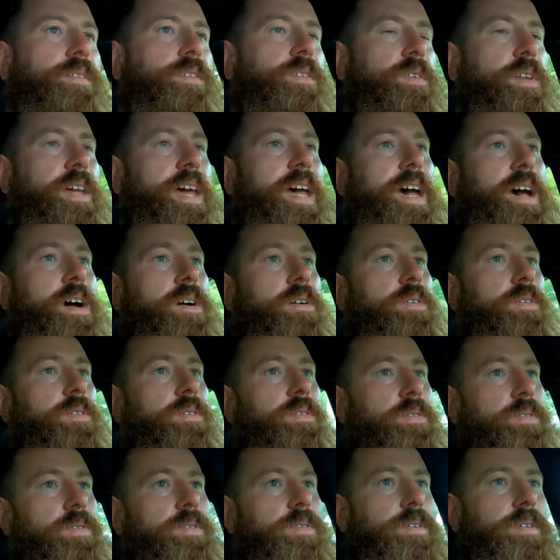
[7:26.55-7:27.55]
So now,
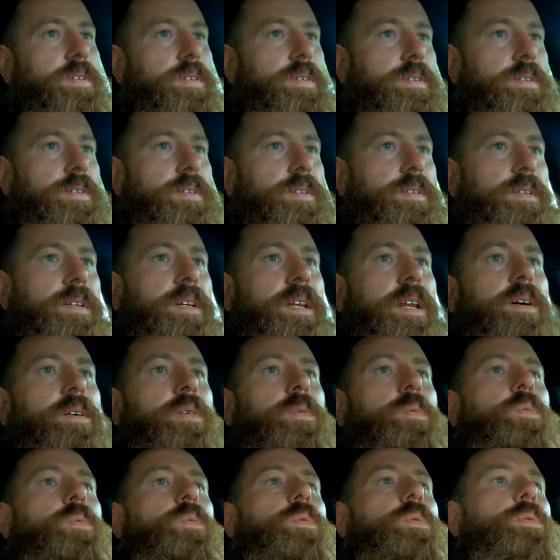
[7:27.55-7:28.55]
you
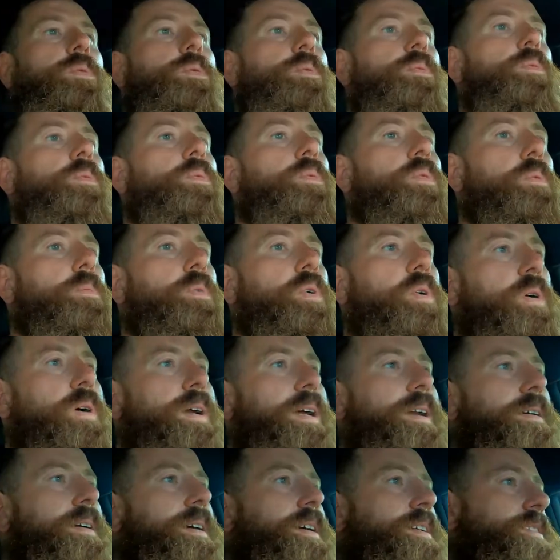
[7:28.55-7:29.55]
know, we're more
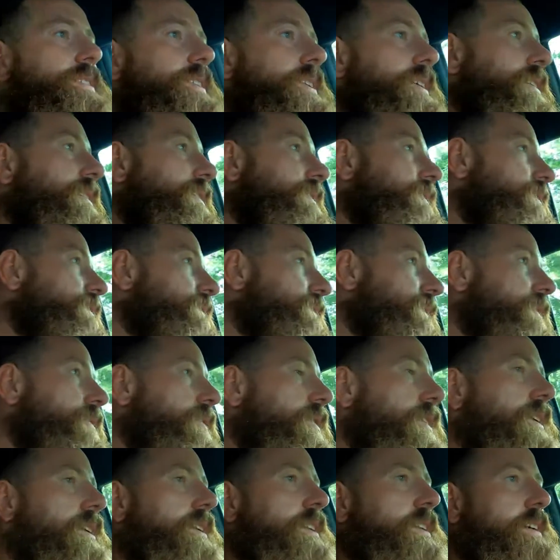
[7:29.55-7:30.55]
interested in seeing
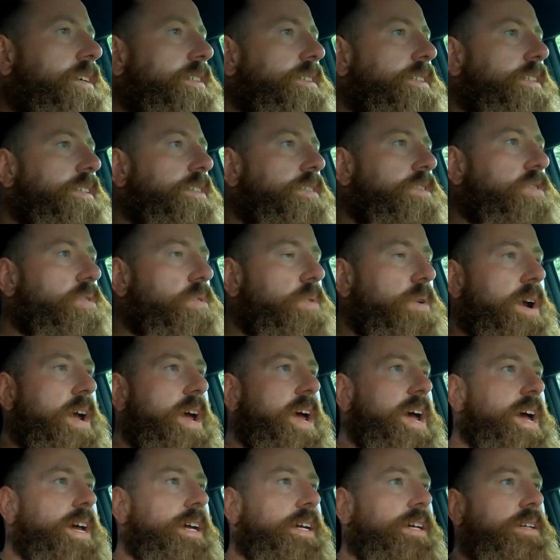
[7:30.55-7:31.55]
what it does at the
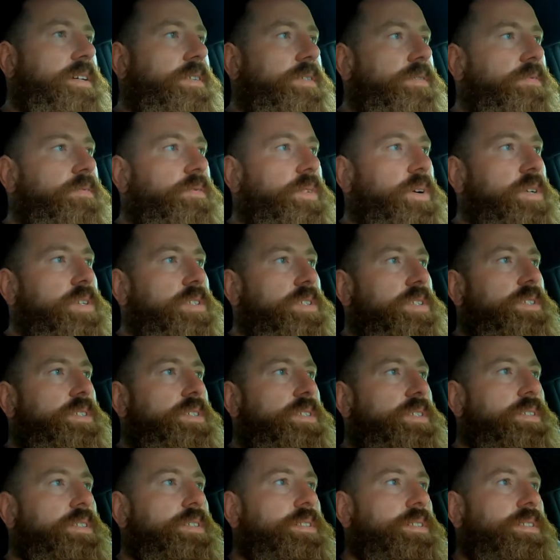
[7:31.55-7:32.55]
track
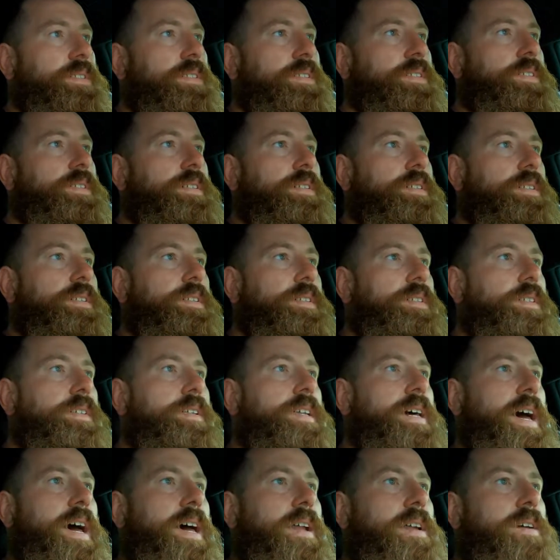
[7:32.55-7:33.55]
versus the
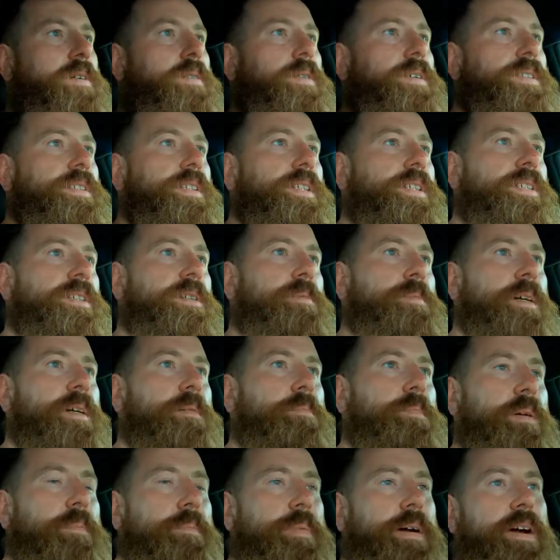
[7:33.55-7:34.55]
dyno. It's easy to
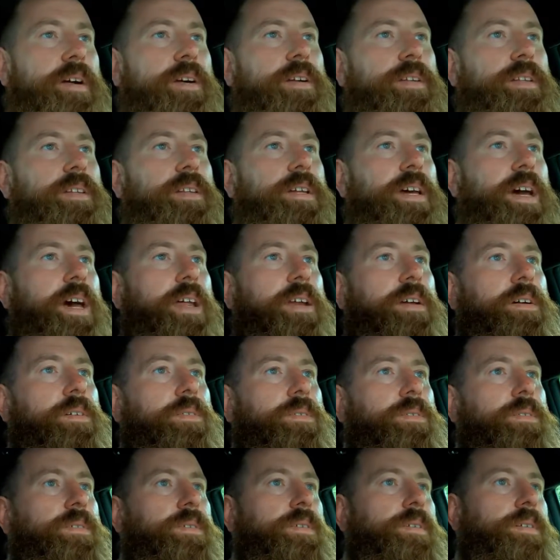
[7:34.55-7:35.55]
make big power at the dyno.